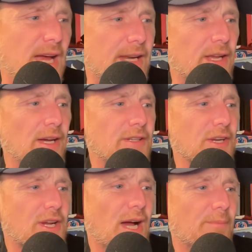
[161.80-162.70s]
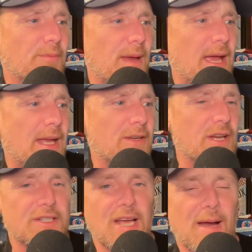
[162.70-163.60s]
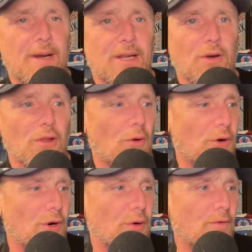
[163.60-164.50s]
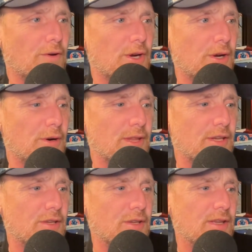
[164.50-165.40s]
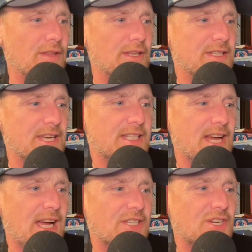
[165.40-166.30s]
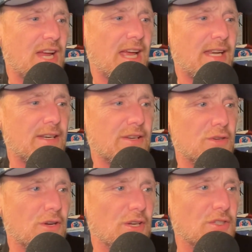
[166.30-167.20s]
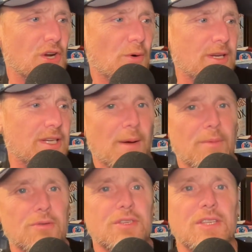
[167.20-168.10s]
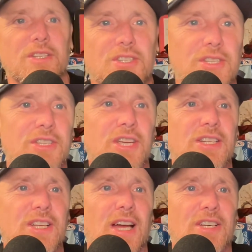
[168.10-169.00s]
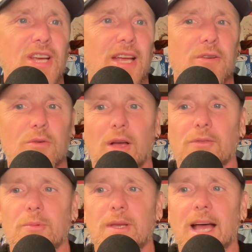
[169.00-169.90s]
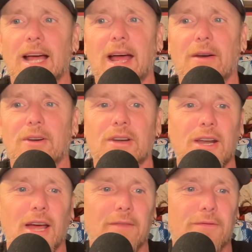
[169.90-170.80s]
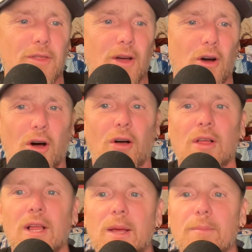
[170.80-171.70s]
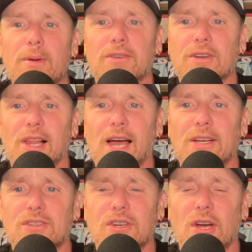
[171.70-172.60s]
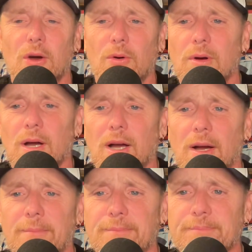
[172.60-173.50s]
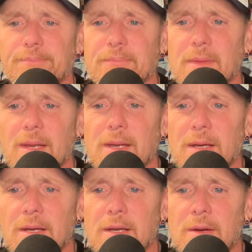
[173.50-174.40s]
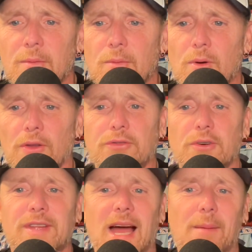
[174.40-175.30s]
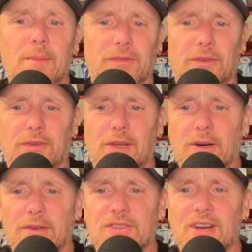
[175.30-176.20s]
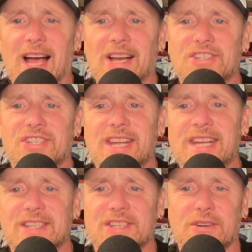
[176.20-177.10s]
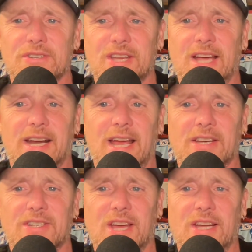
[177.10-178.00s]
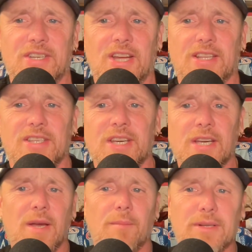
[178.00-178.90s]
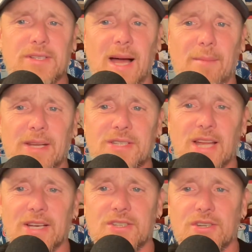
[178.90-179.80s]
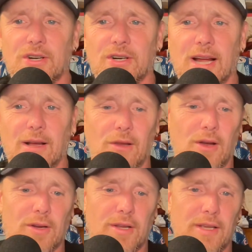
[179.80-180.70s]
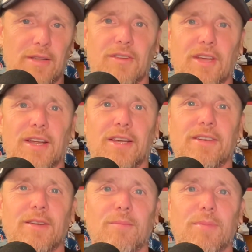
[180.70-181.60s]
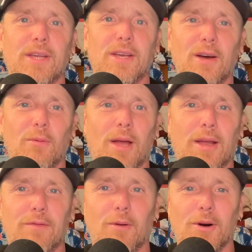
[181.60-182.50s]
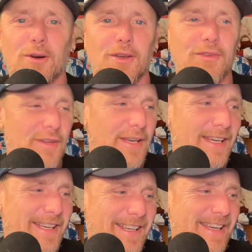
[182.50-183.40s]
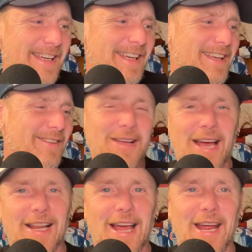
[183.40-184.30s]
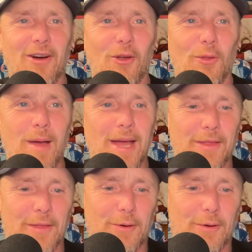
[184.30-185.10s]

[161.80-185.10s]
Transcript: got the Cubs man, Dominic Galoro over here in the TikTok chat. Joey W's in the TikTok chat. Who else we got out here tonight for the all bitch clock show? Will Stradamus is here. Josh D is here saying hashtag chance, but Dominic's not sure how long he's gonna be awake for because we got a lot of old men in the